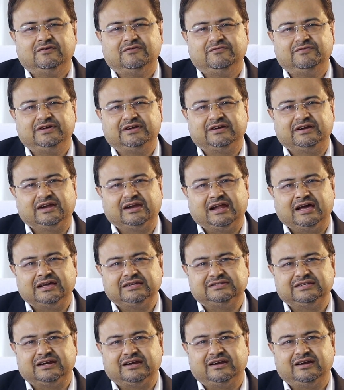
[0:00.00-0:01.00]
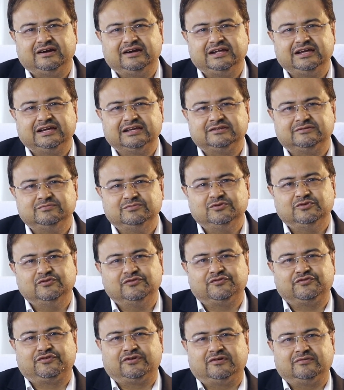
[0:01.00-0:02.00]
We realize that learning has
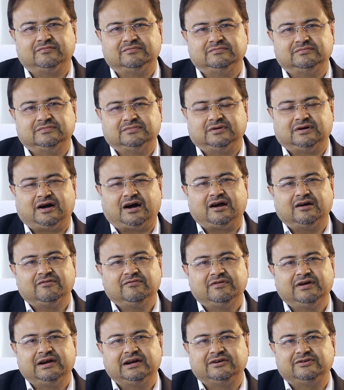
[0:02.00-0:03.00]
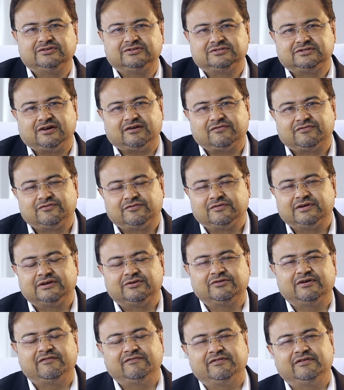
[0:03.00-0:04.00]
moved from hardware to software
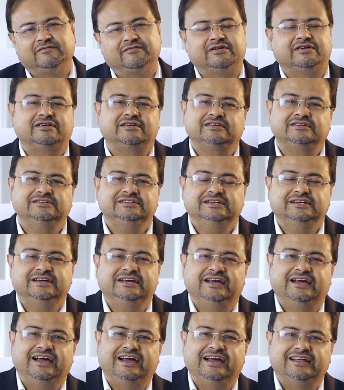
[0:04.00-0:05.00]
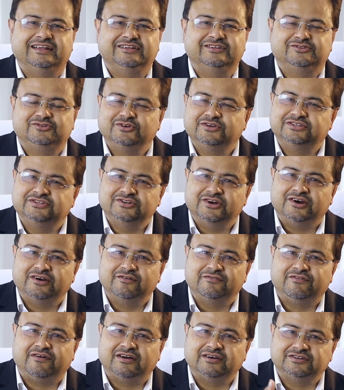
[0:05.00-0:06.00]
to everywhere. And so it's not
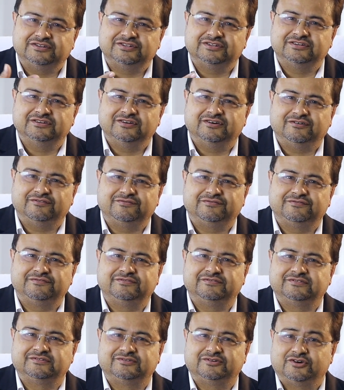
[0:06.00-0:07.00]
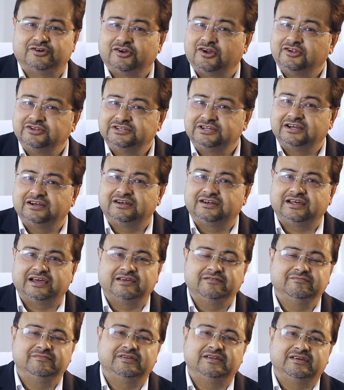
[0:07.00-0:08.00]
a function of chronological
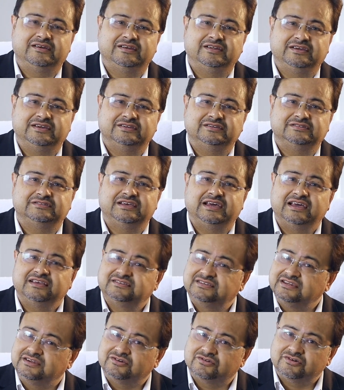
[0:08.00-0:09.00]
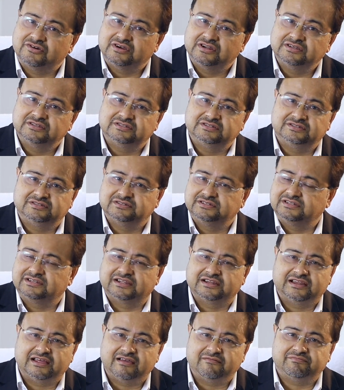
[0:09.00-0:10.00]
time. Learning is asynchronous. It
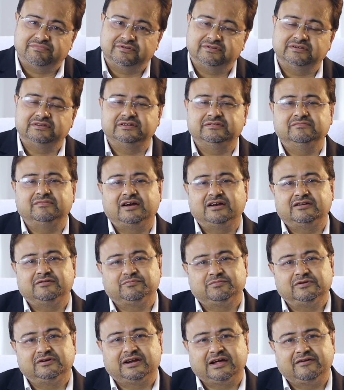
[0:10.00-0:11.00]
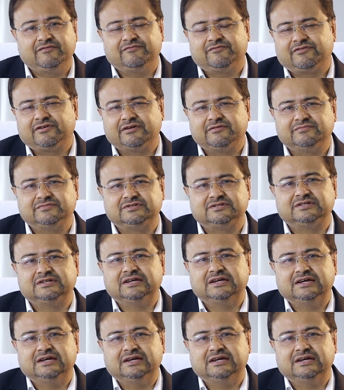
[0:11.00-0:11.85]
can happen in multiple time frames.